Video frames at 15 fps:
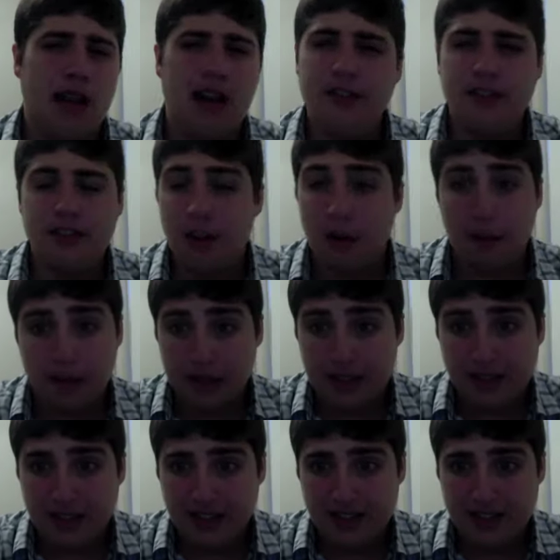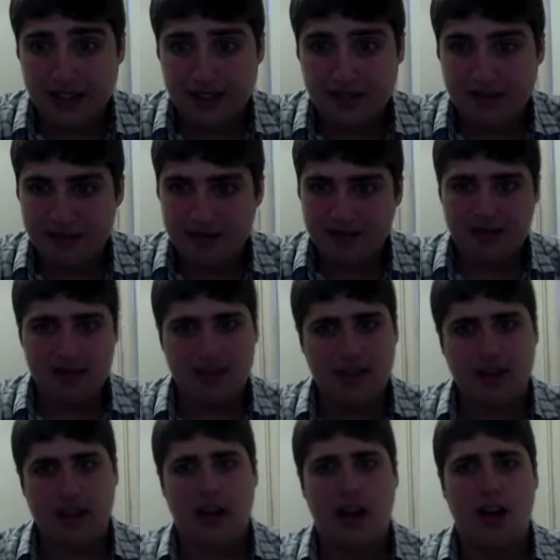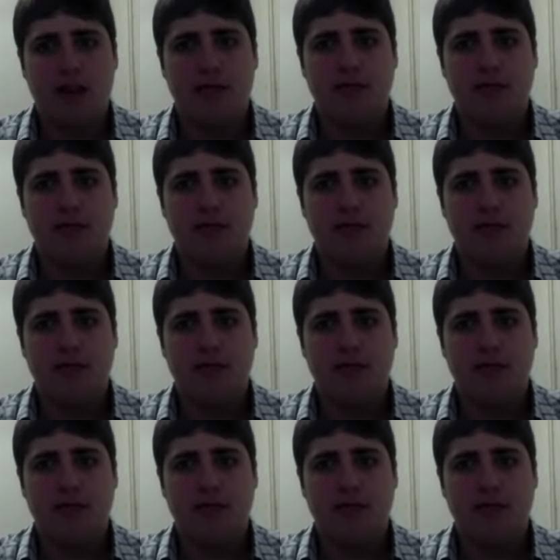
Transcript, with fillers: I mean, I'm obviously I don't believe it.